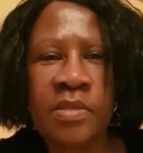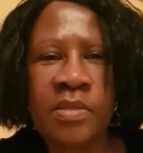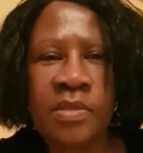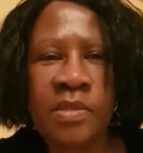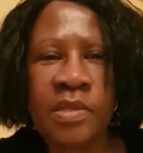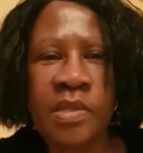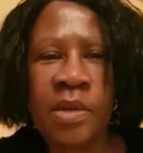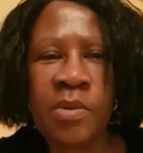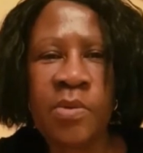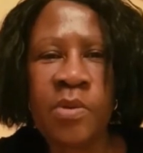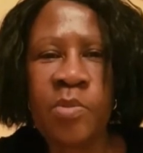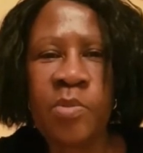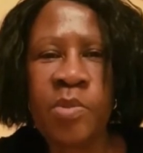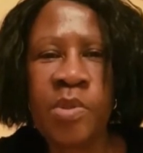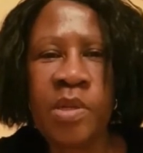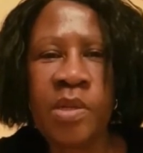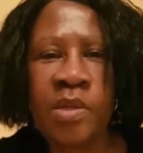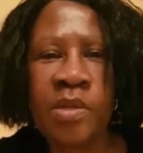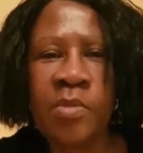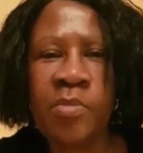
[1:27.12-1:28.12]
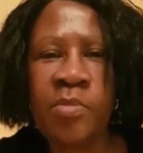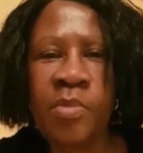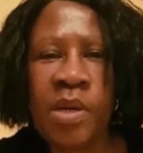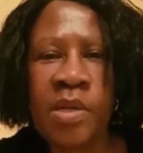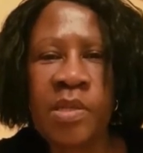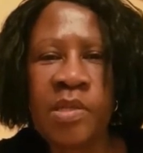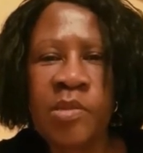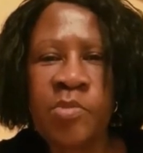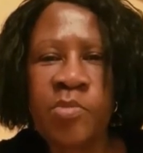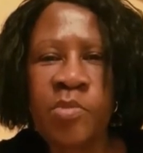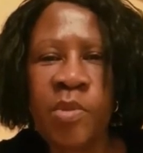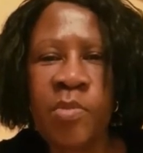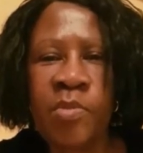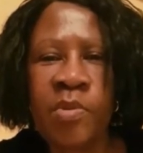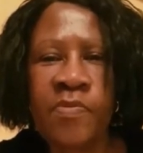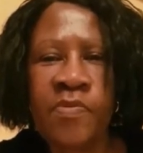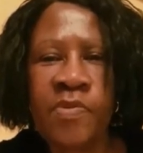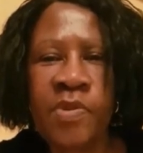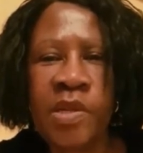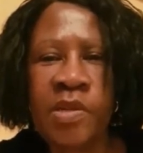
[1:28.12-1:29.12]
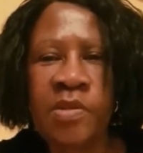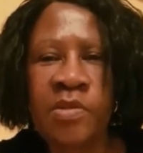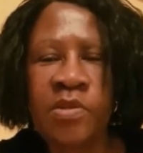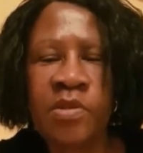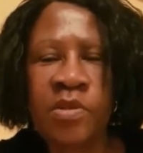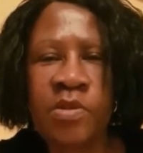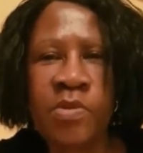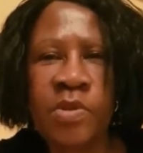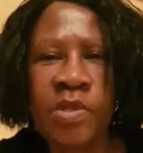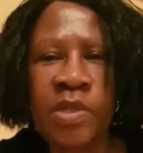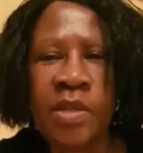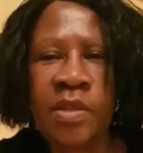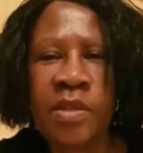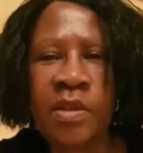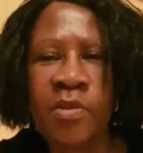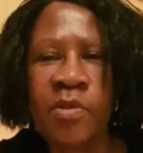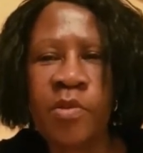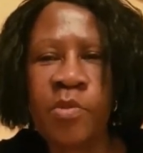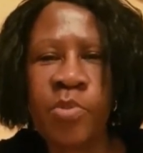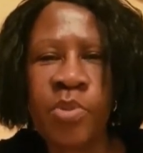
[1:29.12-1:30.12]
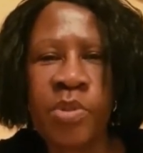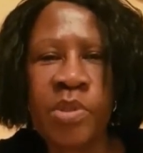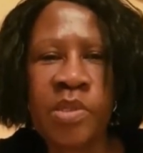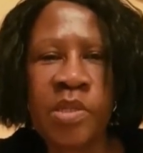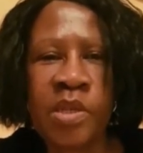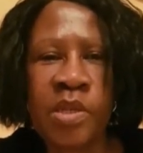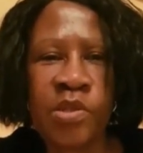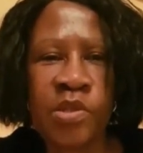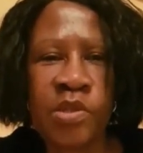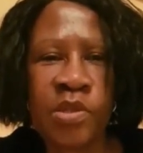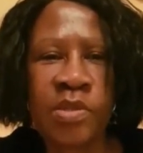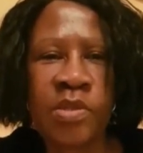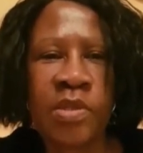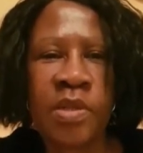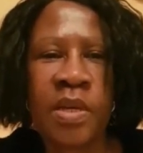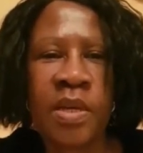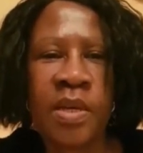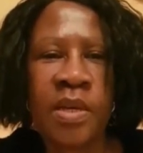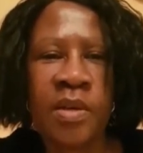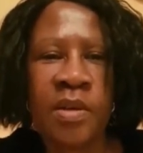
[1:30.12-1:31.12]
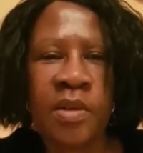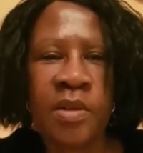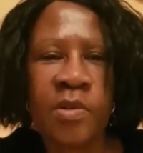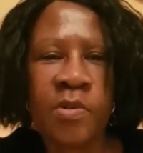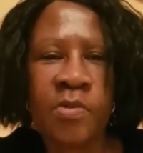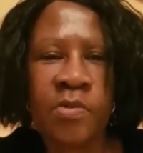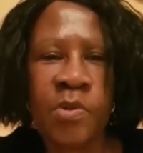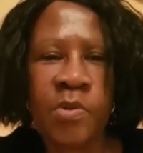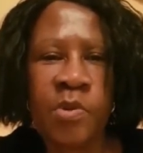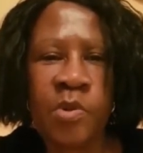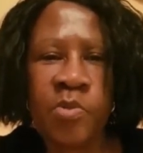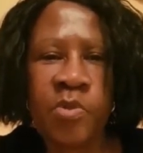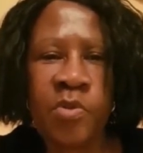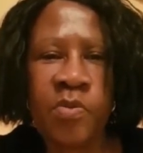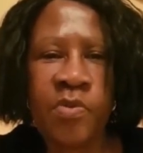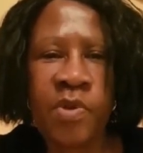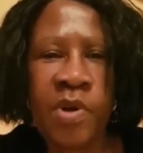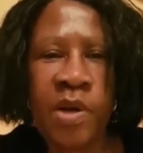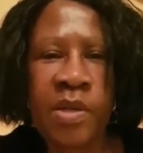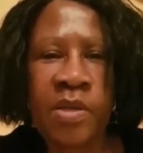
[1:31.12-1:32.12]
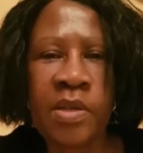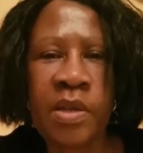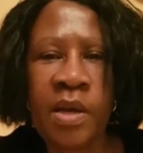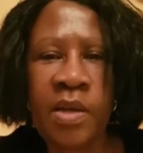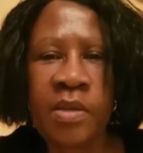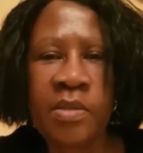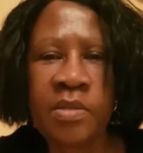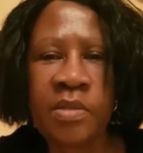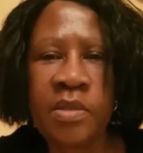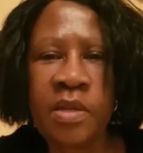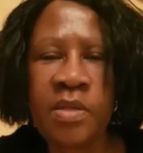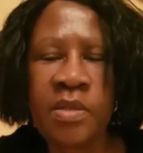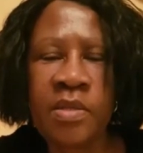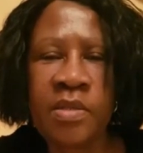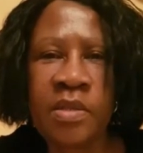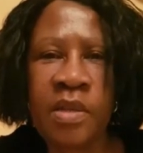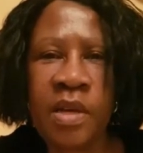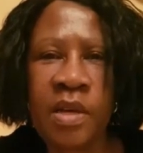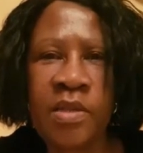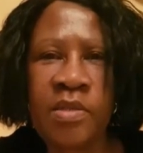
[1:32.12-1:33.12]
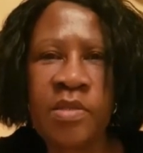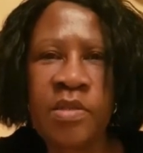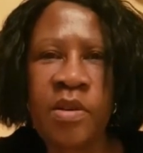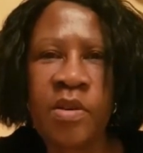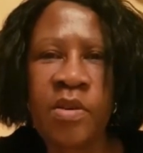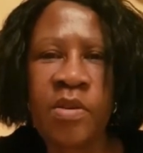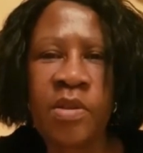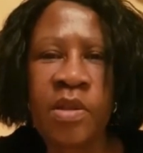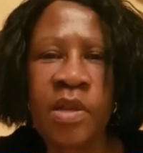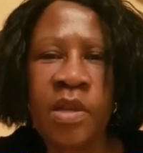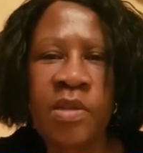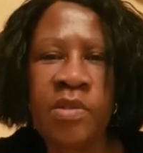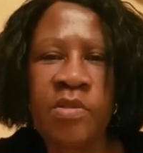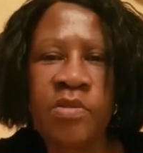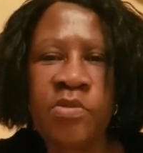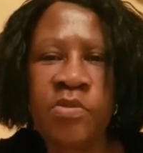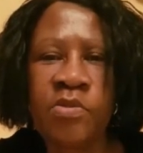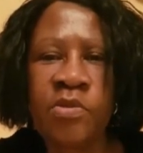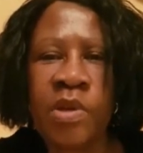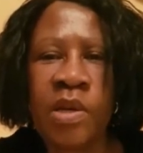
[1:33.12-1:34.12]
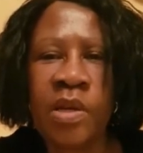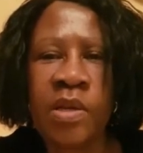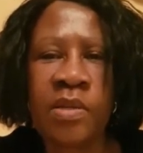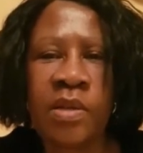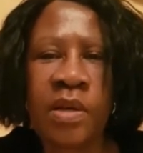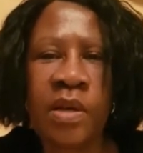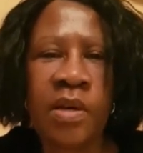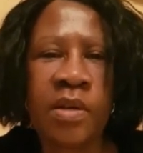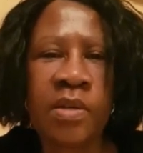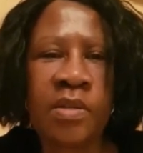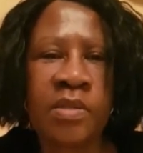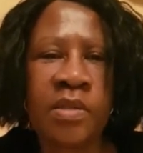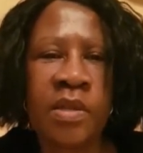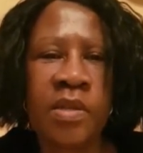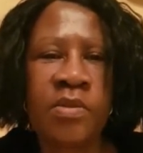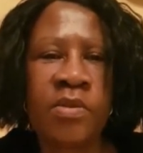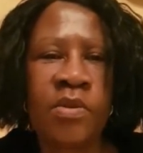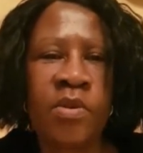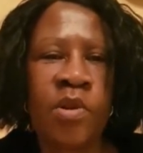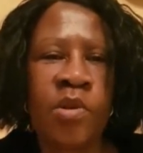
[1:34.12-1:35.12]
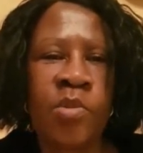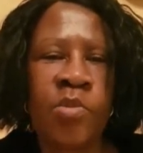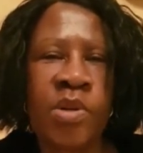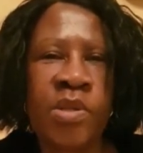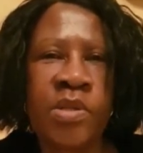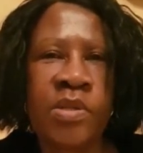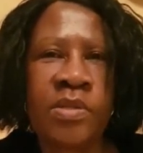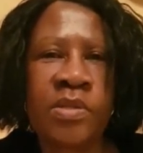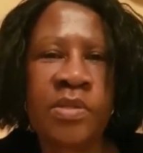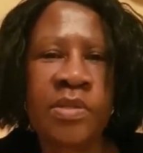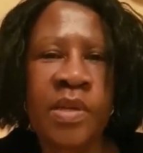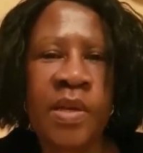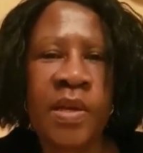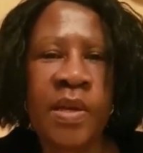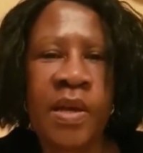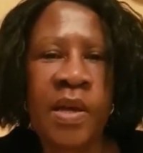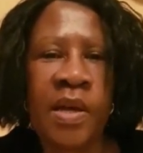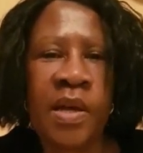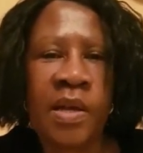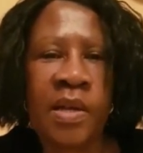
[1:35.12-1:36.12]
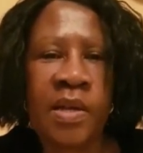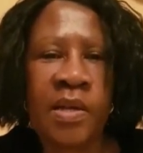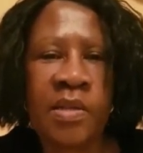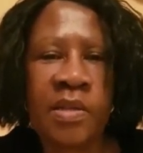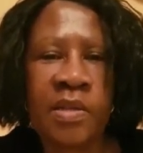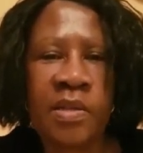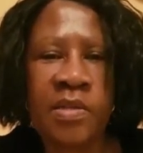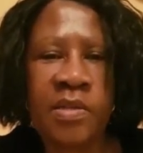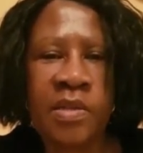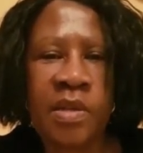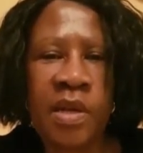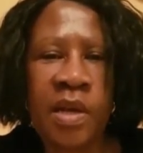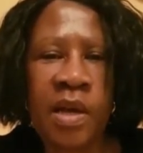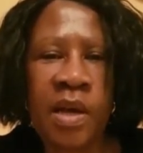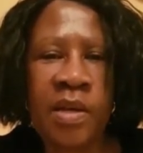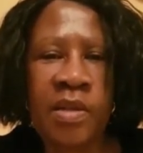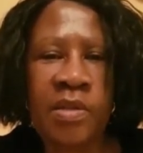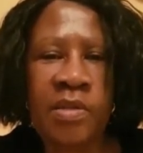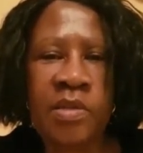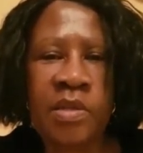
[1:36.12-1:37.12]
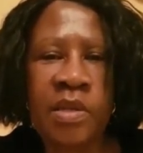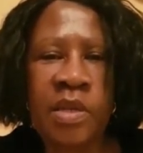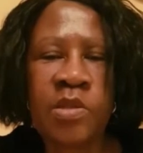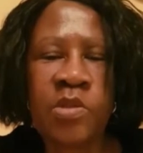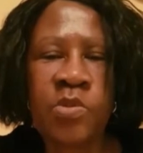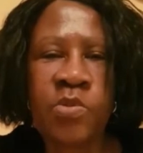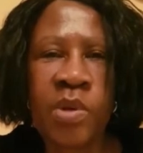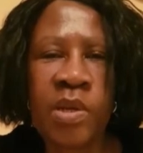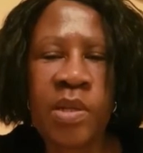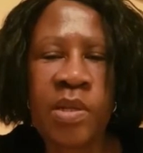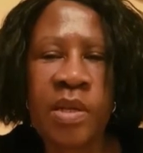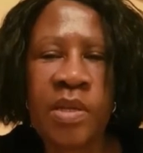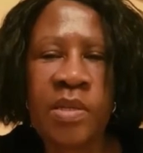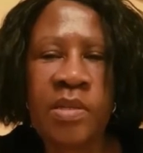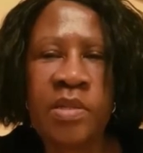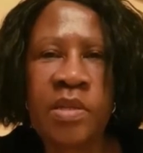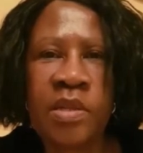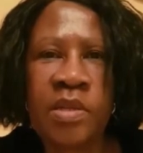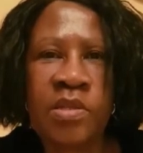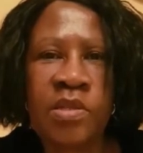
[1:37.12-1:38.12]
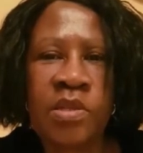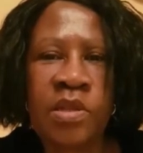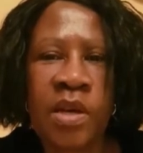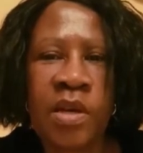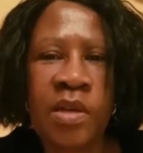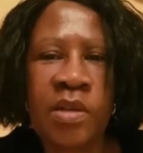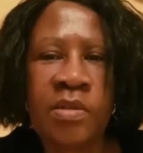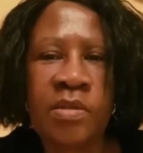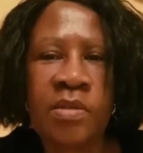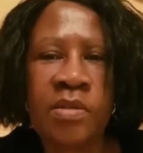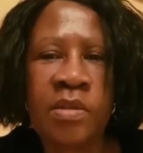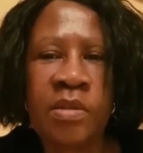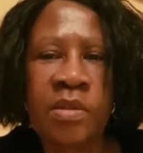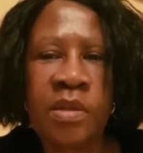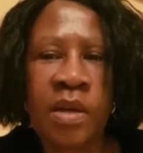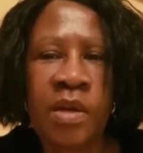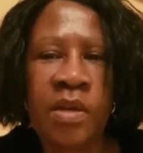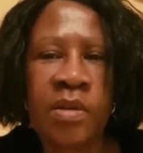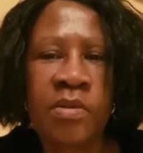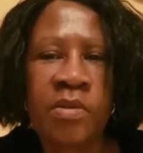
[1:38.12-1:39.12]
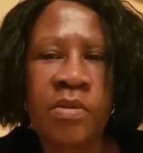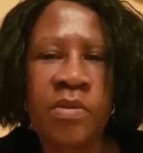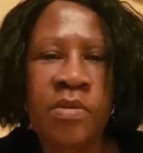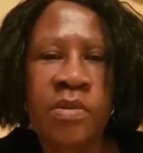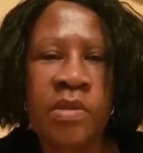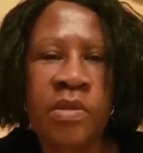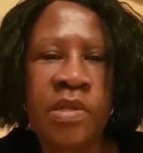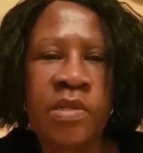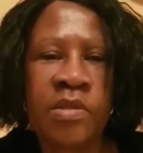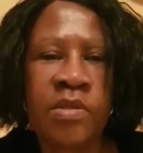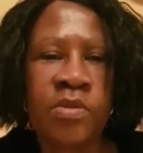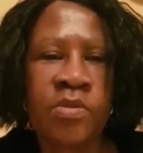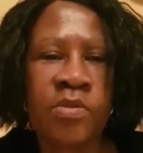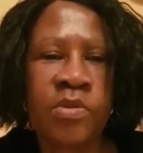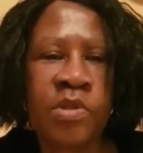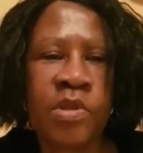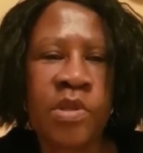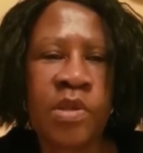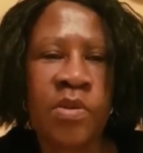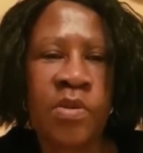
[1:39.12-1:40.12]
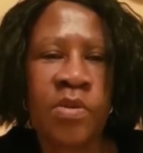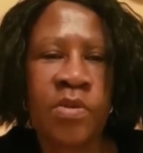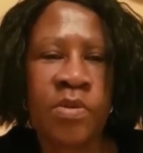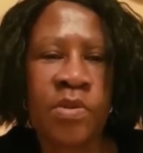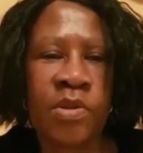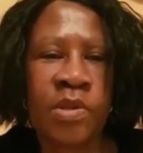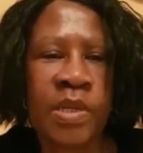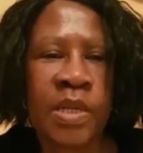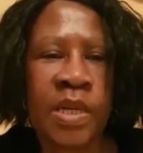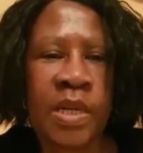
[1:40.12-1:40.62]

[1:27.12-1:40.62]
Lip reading: There will be a maximum of 10 children allowed per session. We will provide hand sanitizer on entry and ask that all mothers clean their hands as well as their child's on entering the hall.